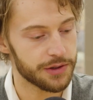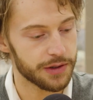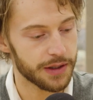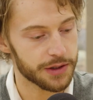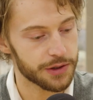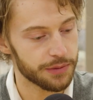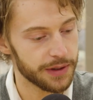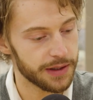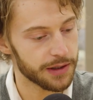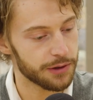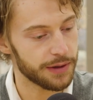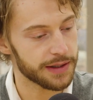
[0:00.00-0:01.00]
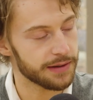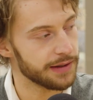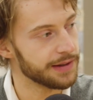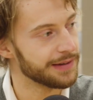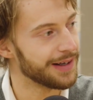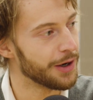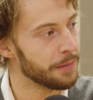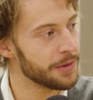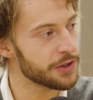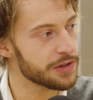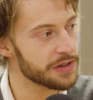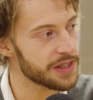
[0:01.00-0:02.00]
you can actually read it correctly. Our
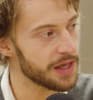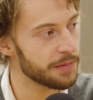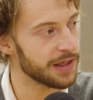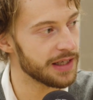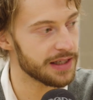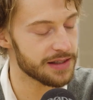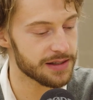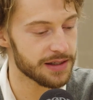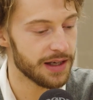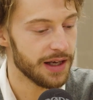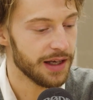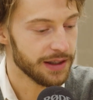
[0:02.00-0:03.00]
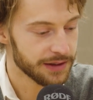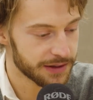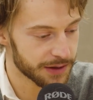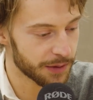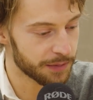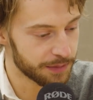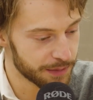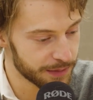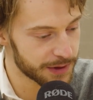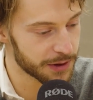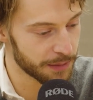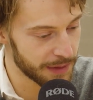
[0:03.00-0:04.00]
mission statement is
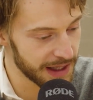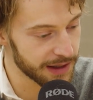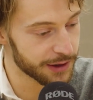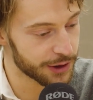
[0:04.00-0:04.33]
to make